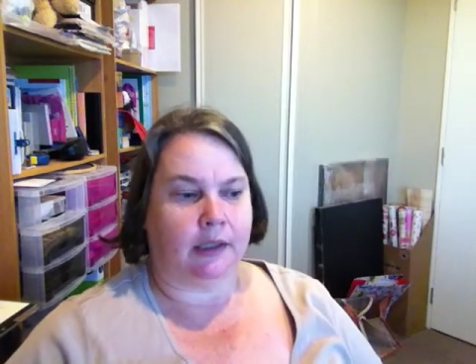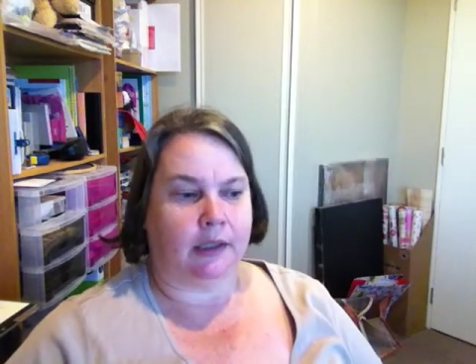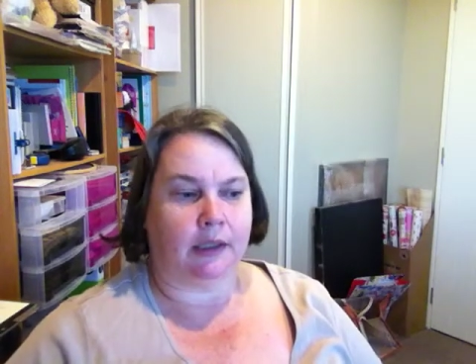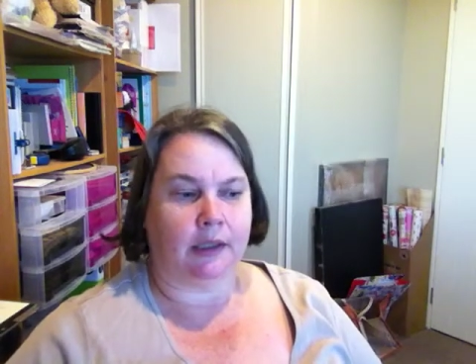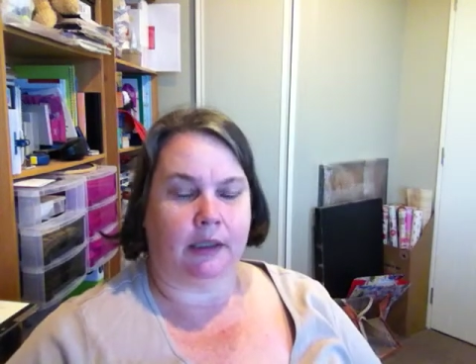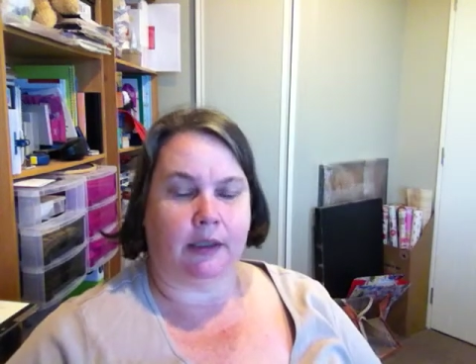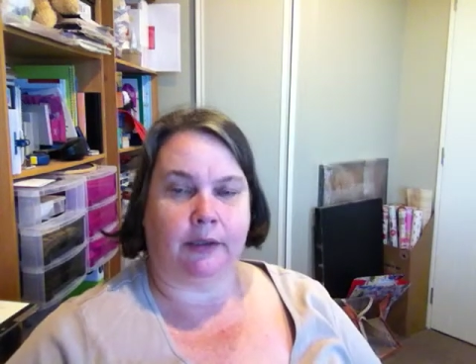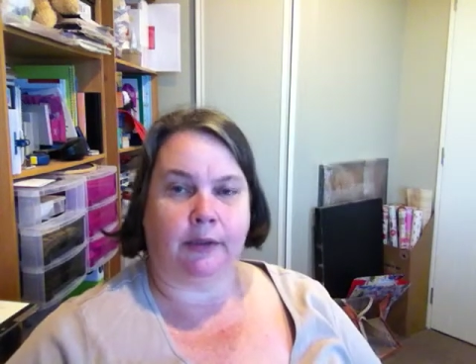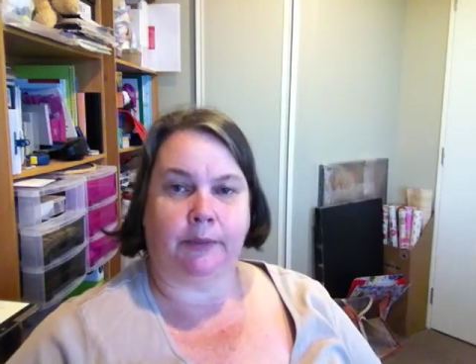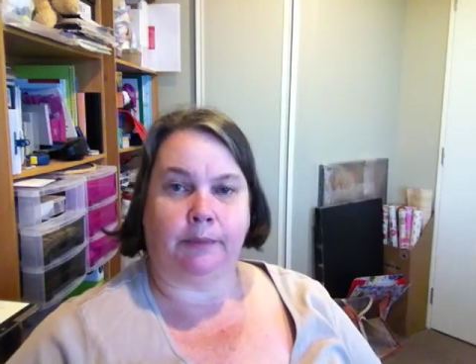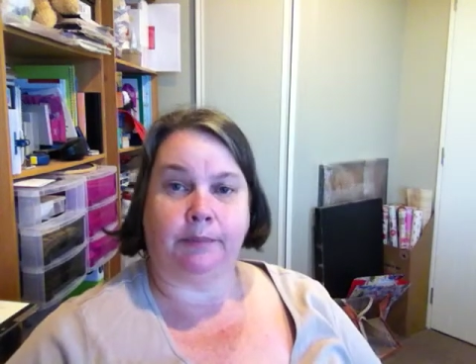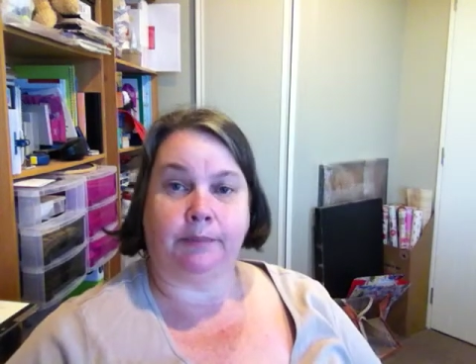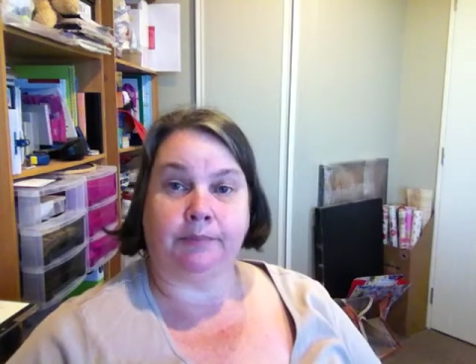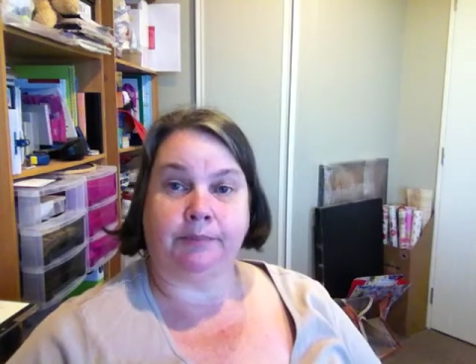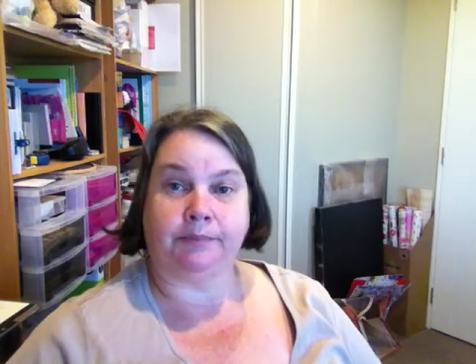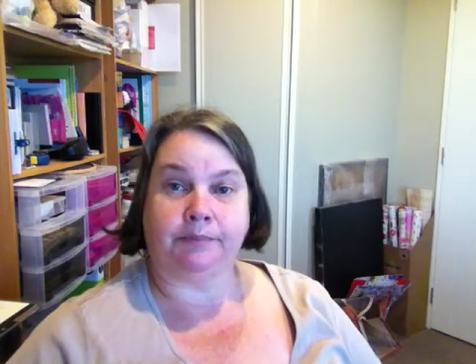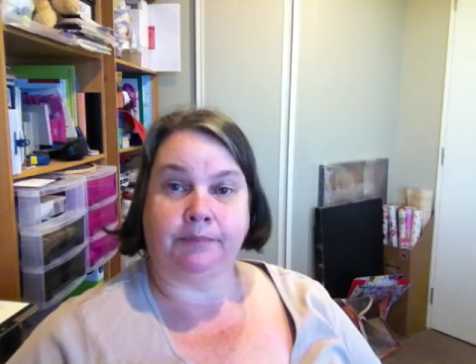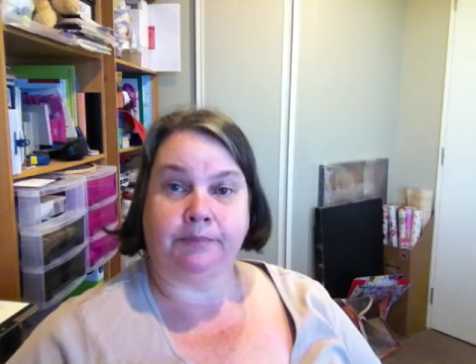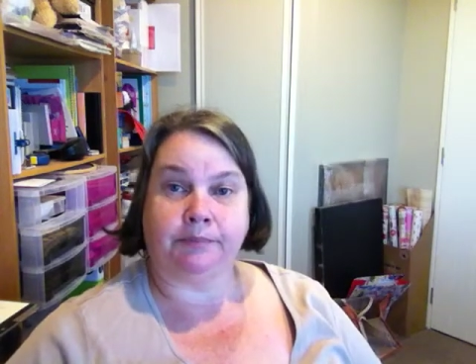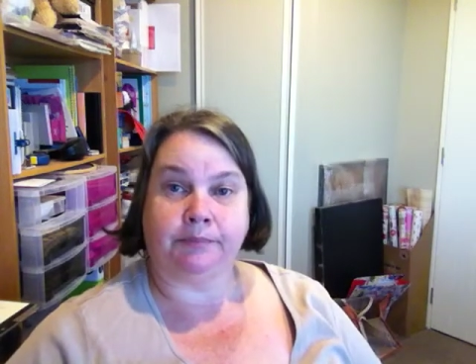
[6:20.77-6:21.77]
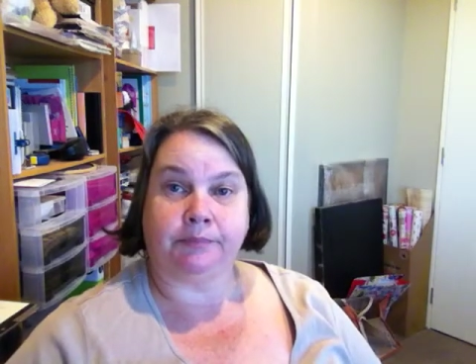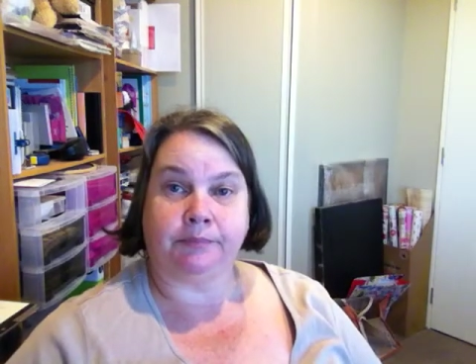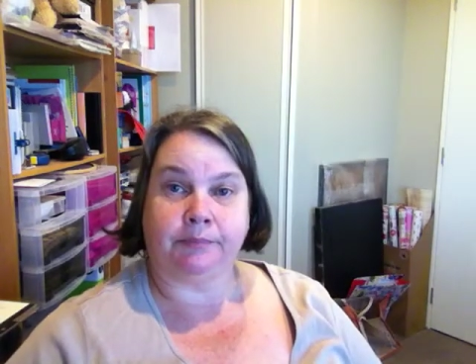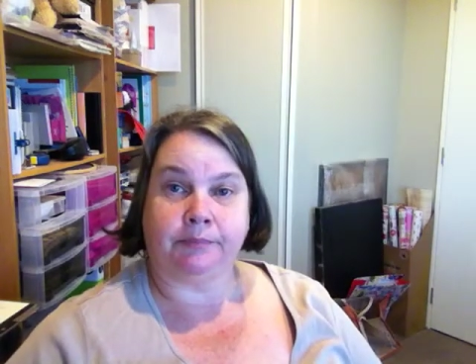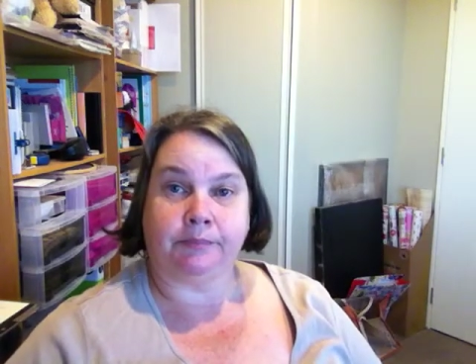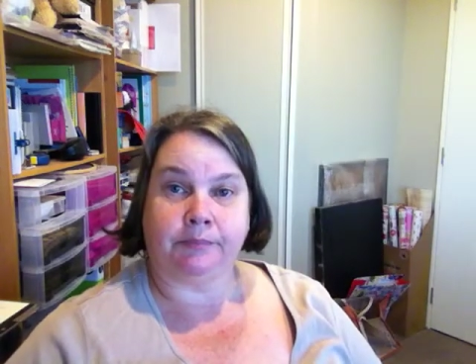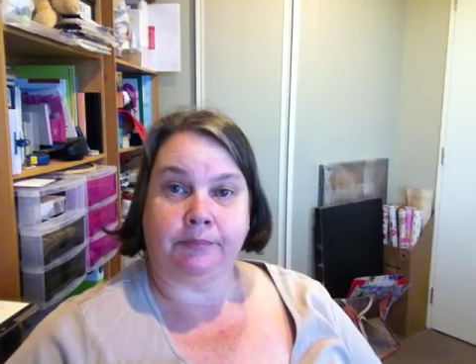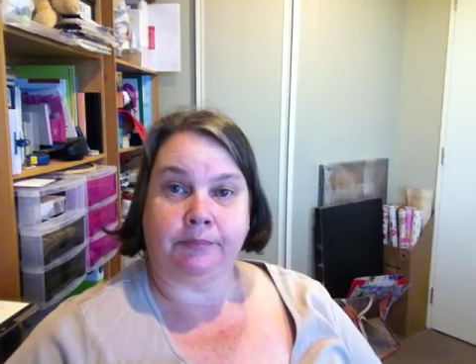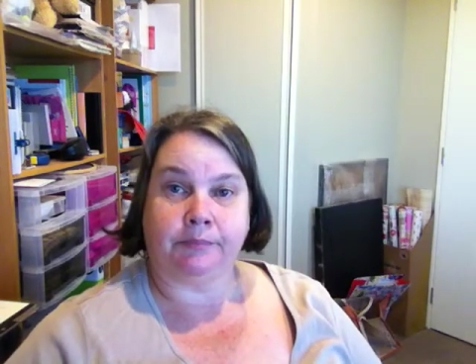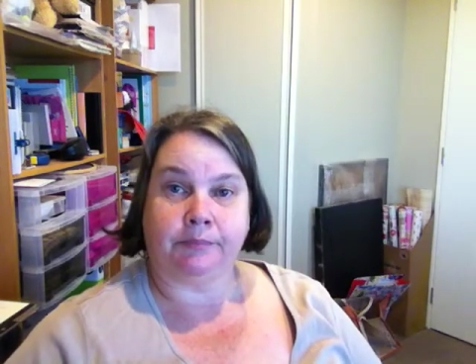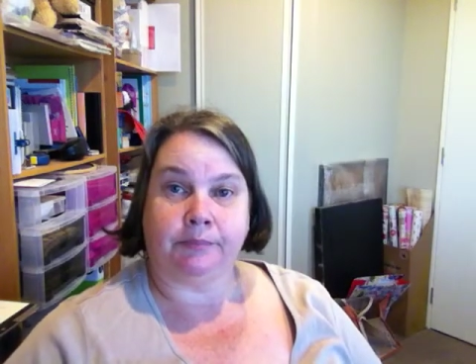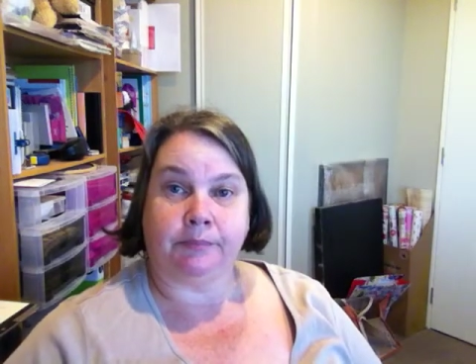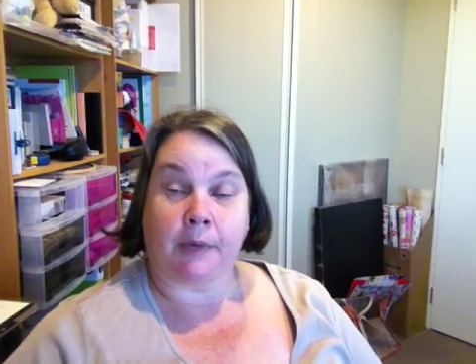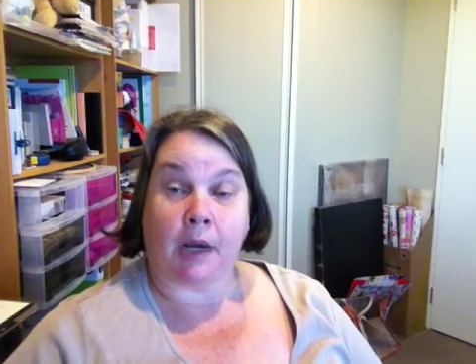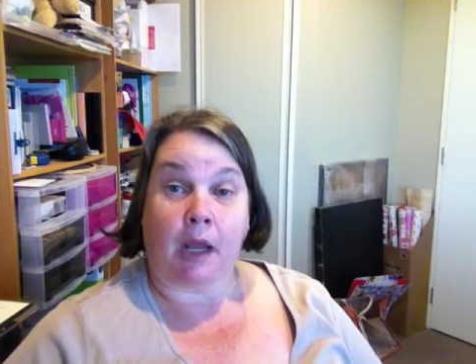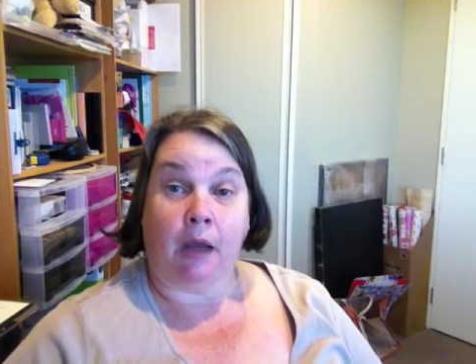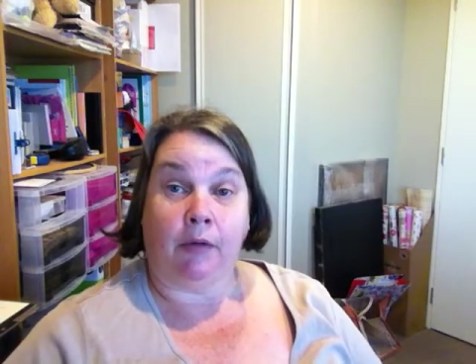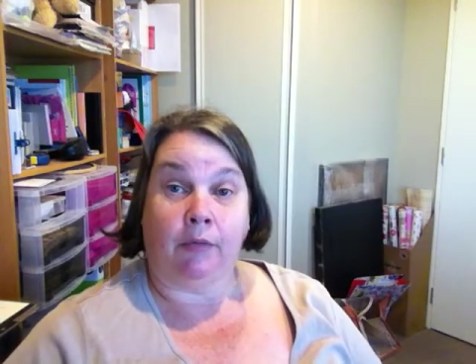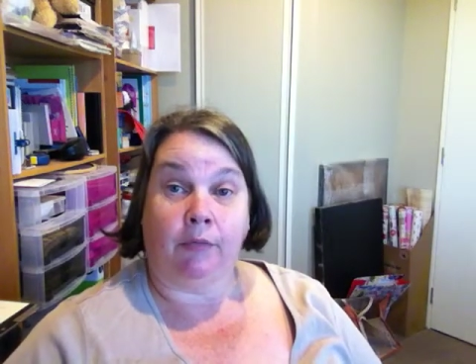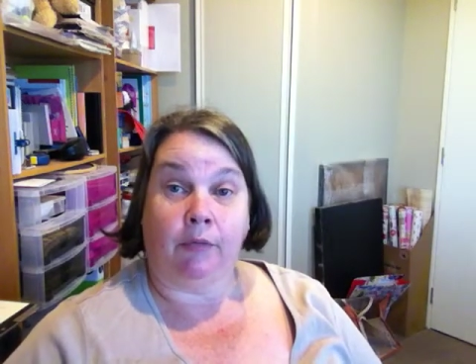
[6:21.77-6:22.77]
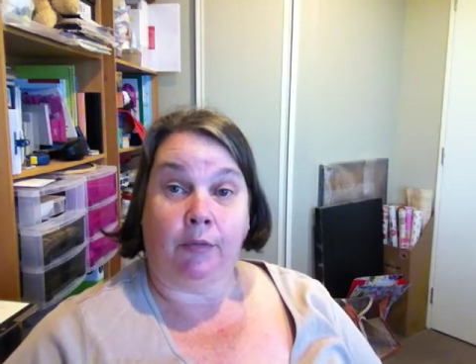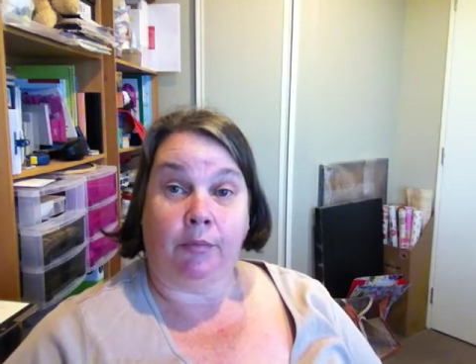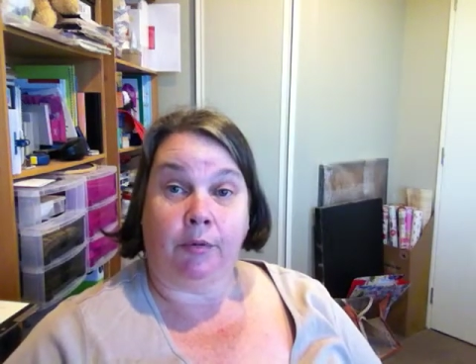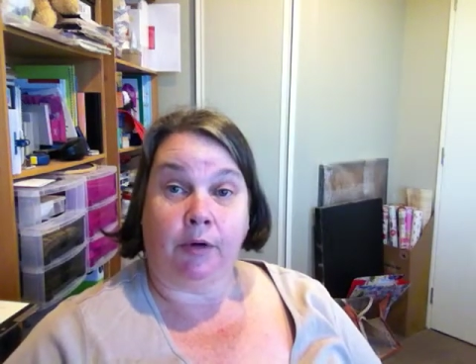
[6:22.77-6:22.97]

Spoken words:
4